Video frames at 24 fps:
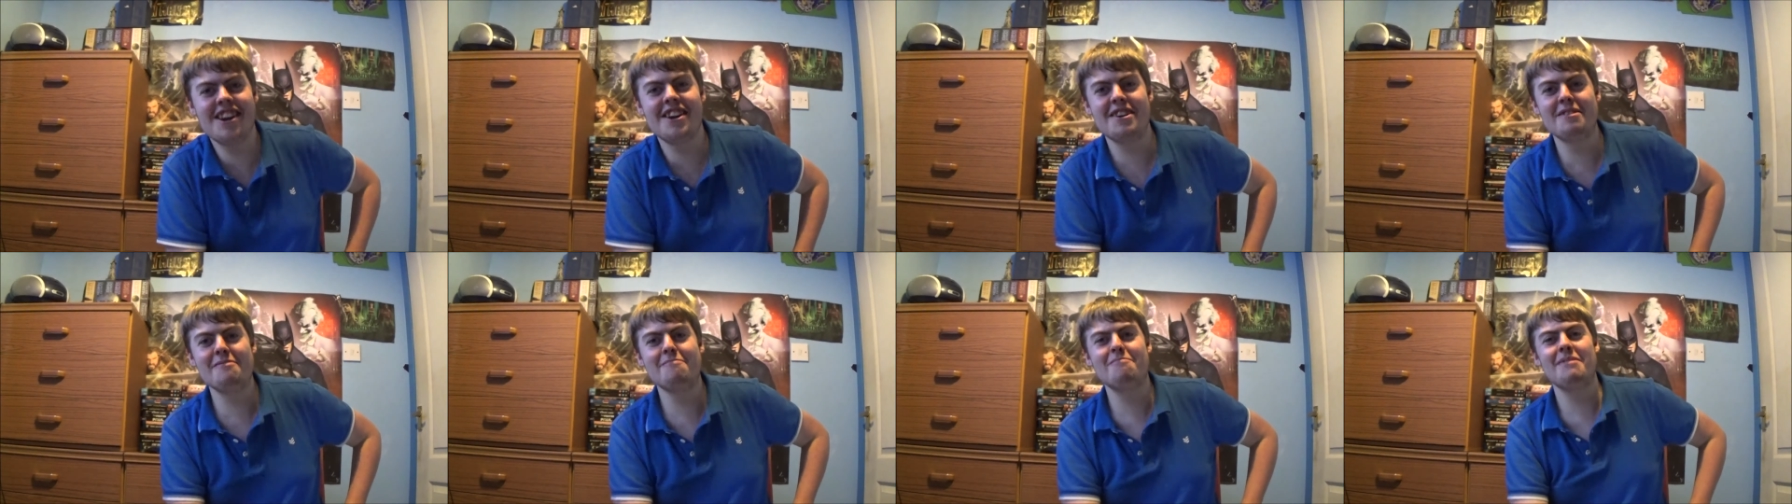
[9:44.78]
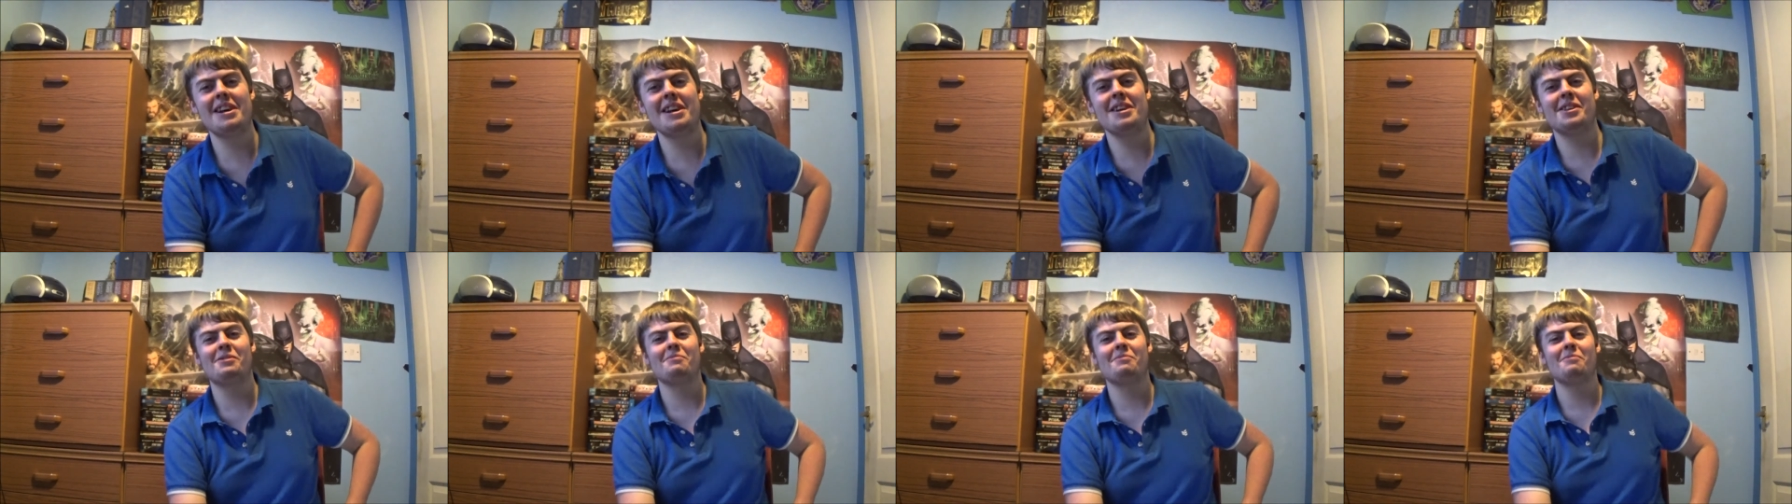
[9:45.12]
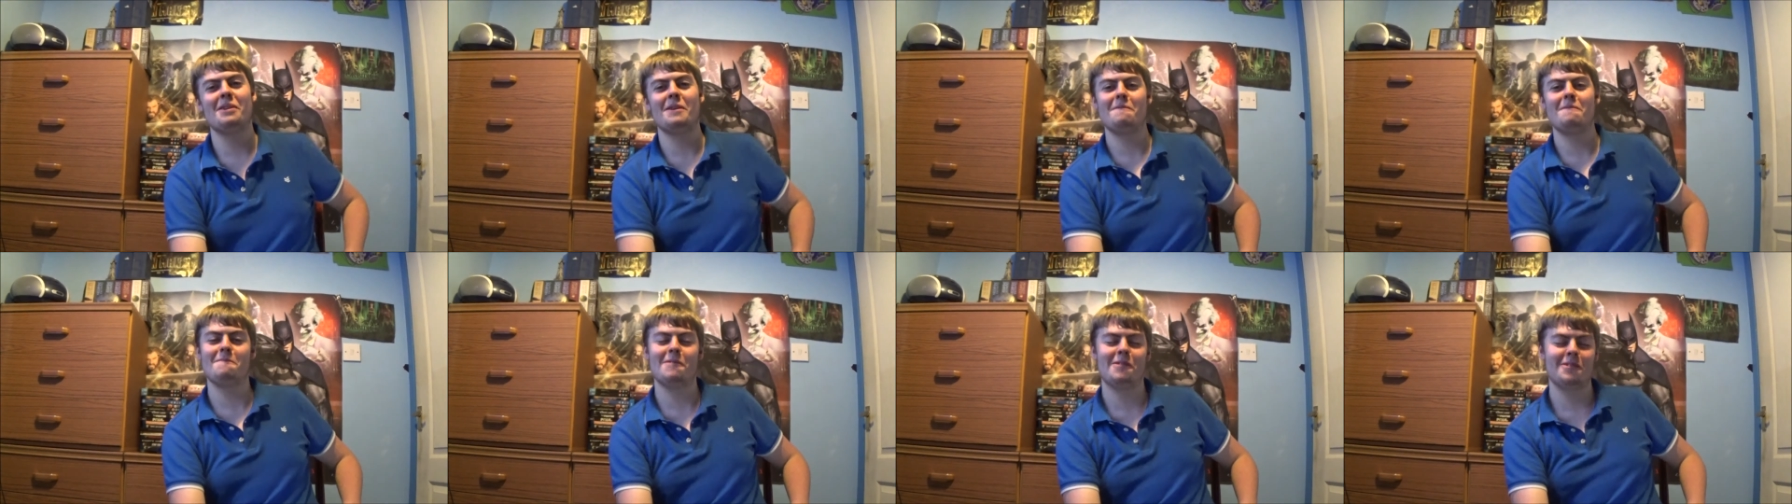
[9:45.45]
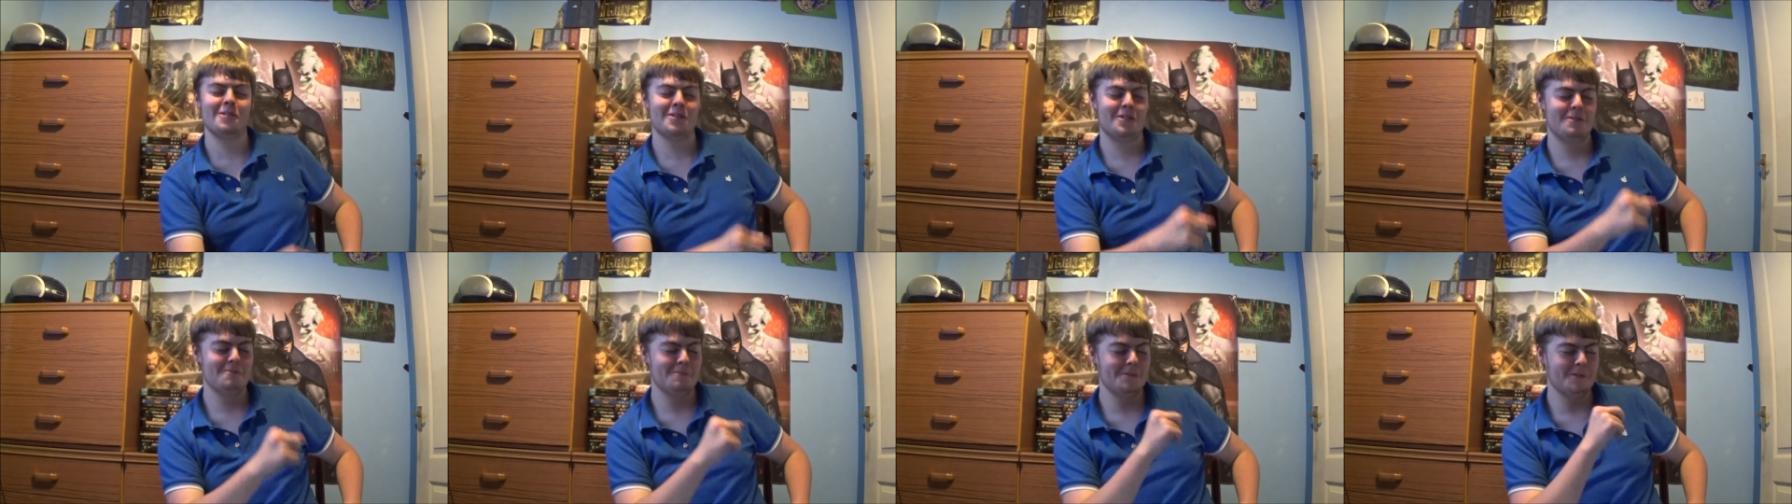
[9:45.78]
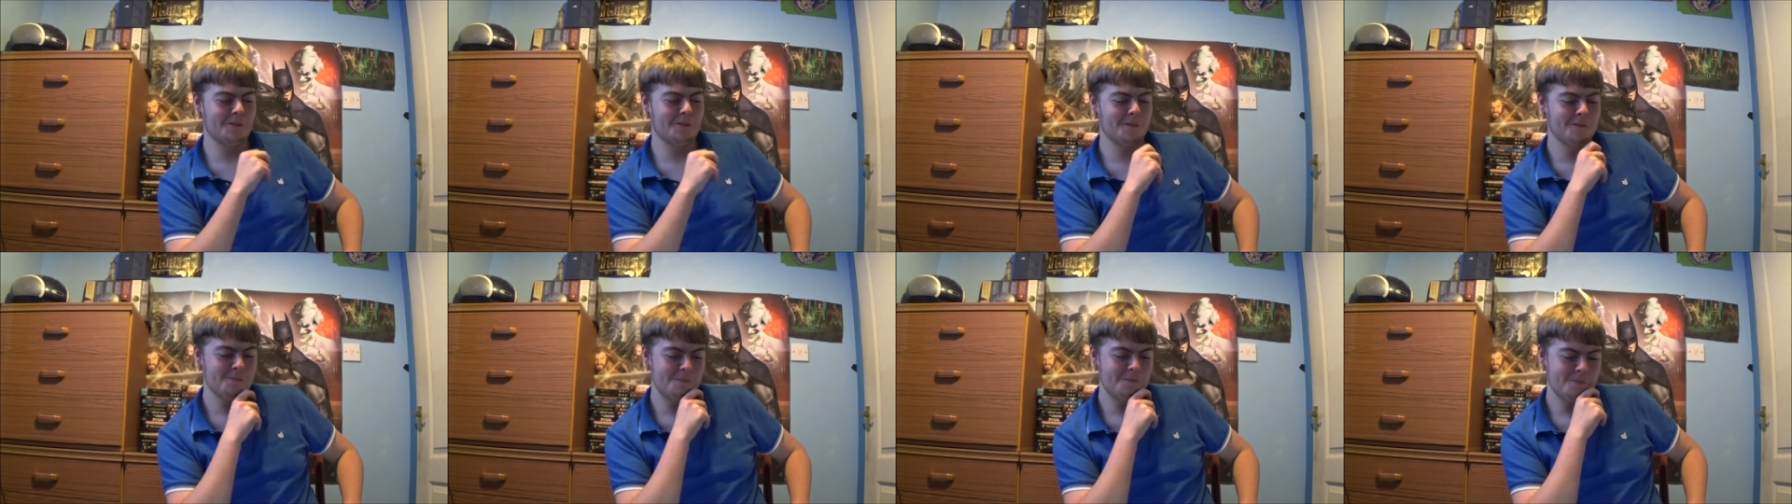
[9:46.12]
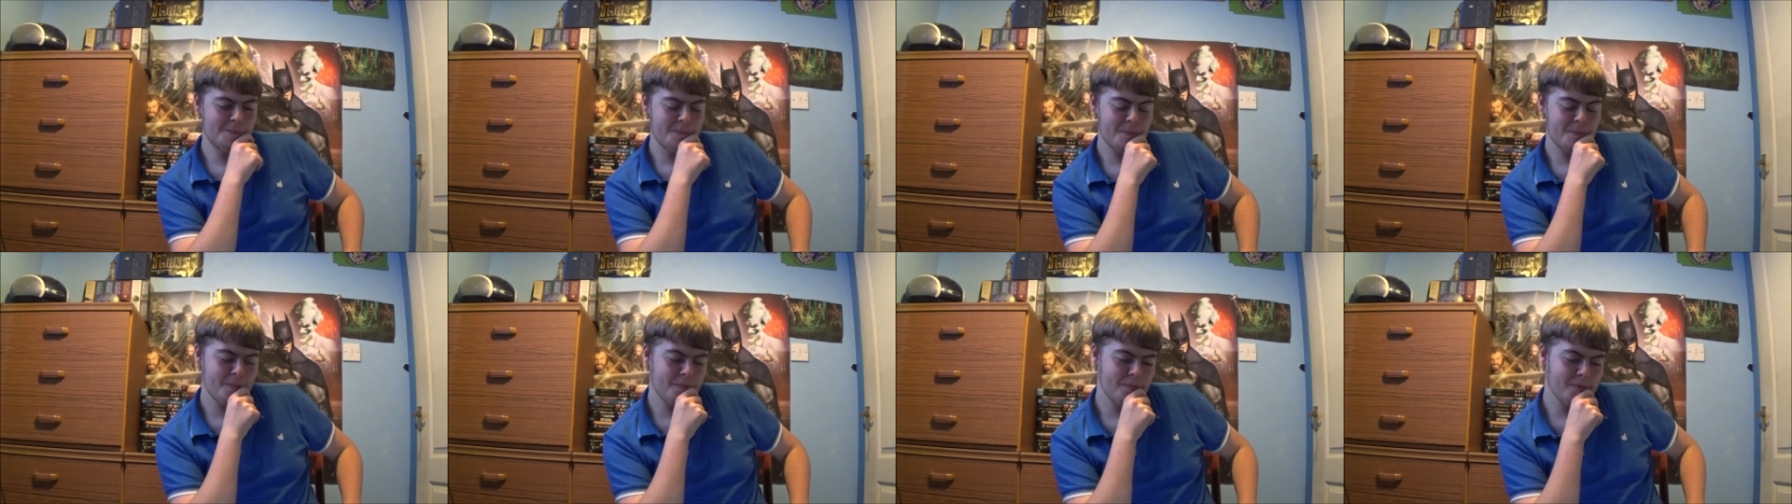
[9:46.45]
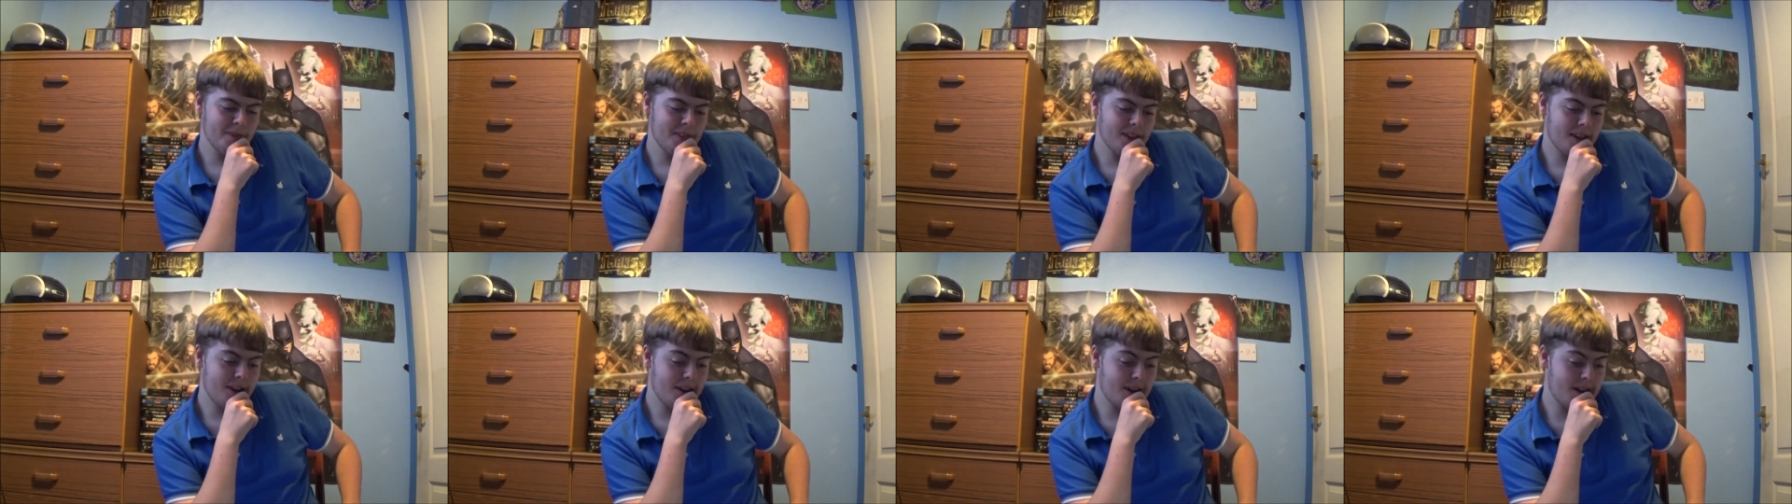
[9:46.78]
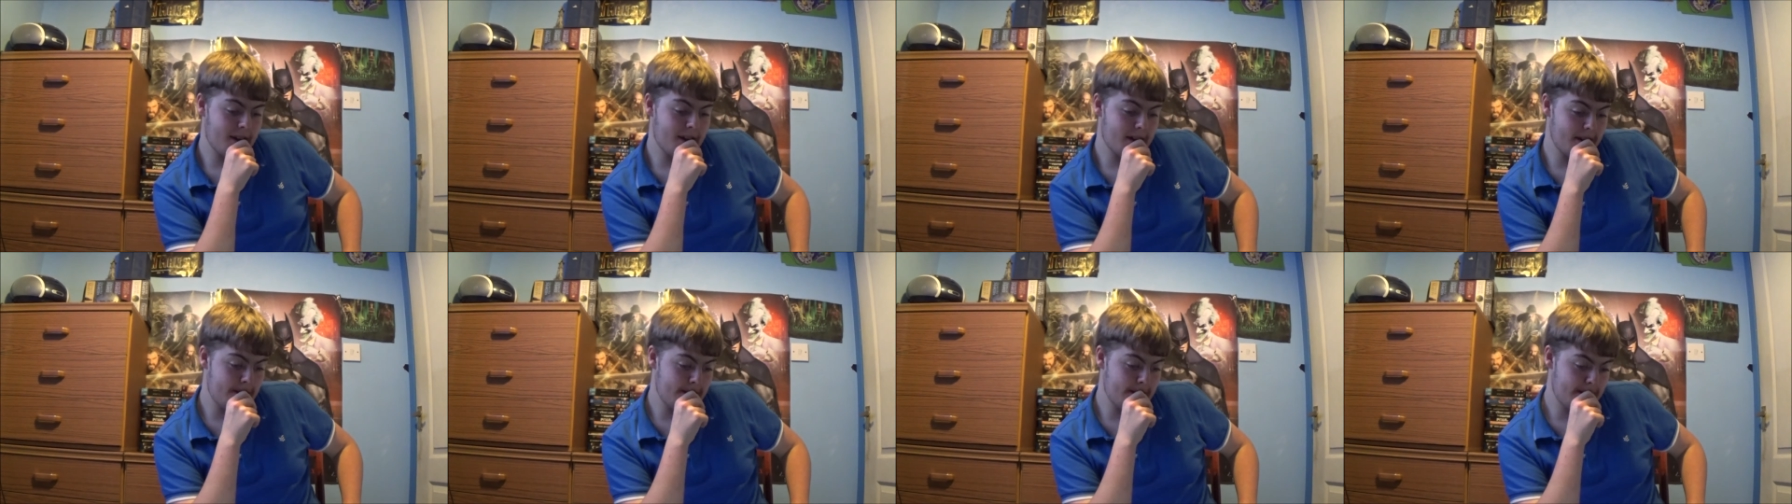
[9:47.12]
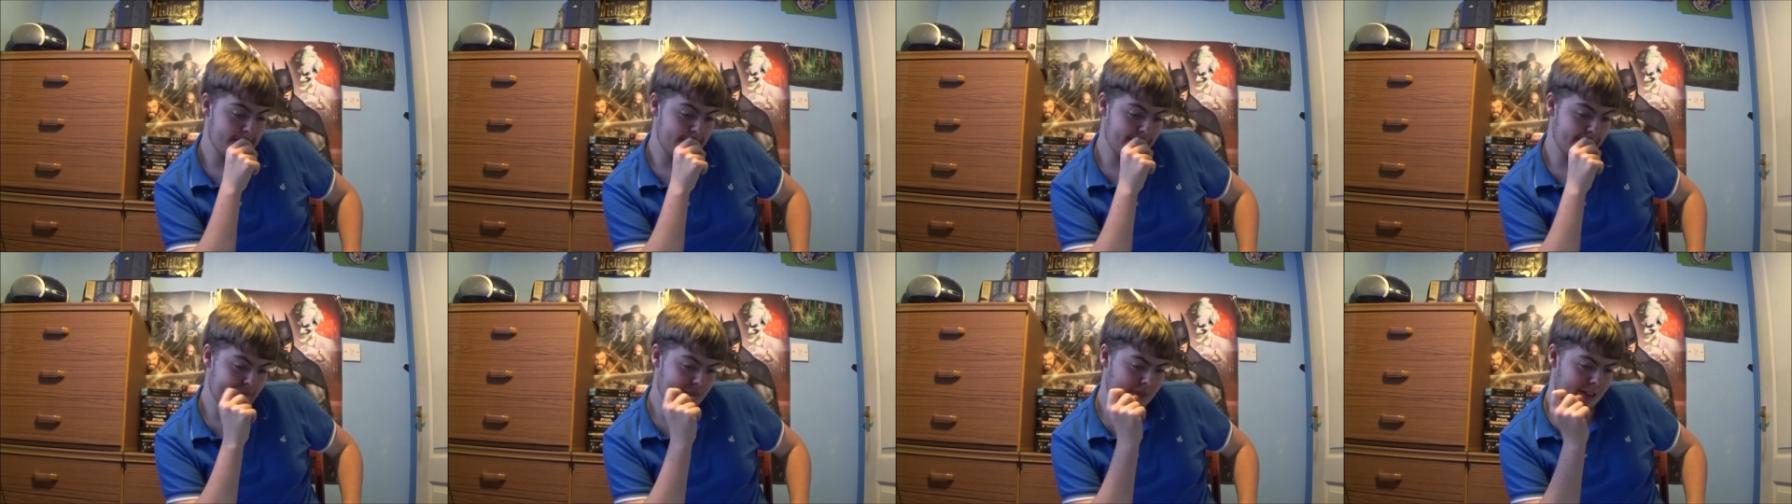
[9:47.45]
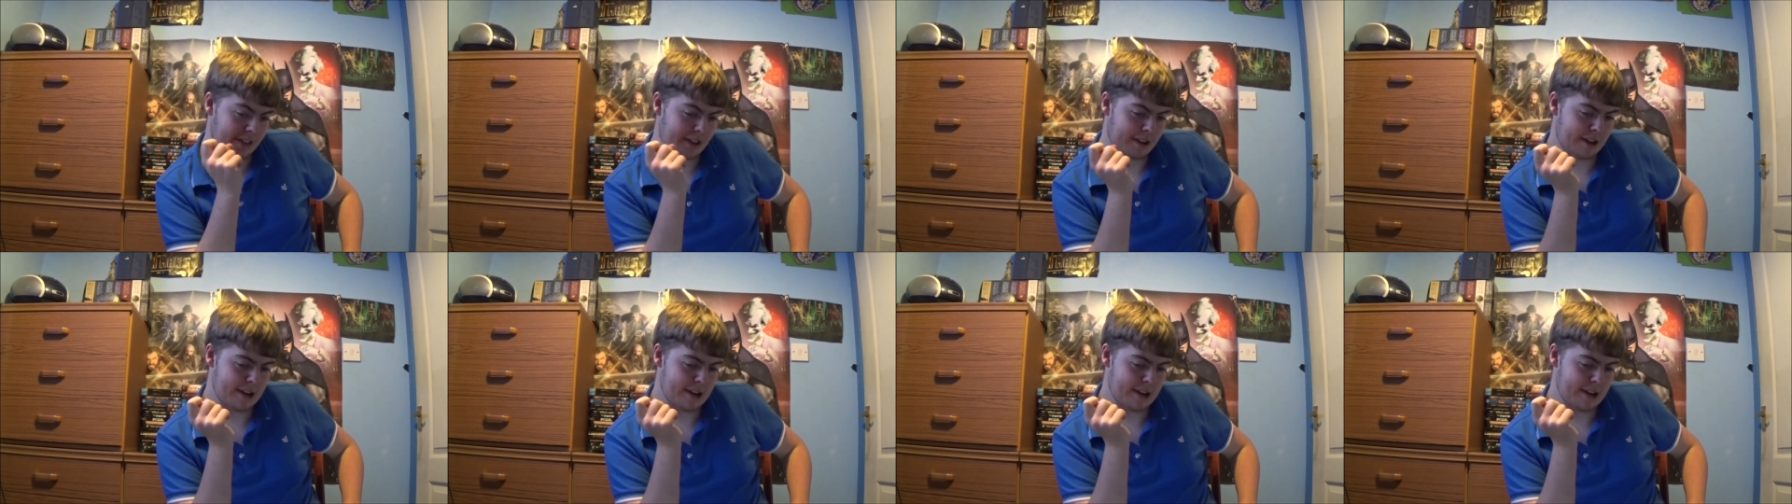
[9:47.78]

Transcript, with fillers: in the best way possible. Um,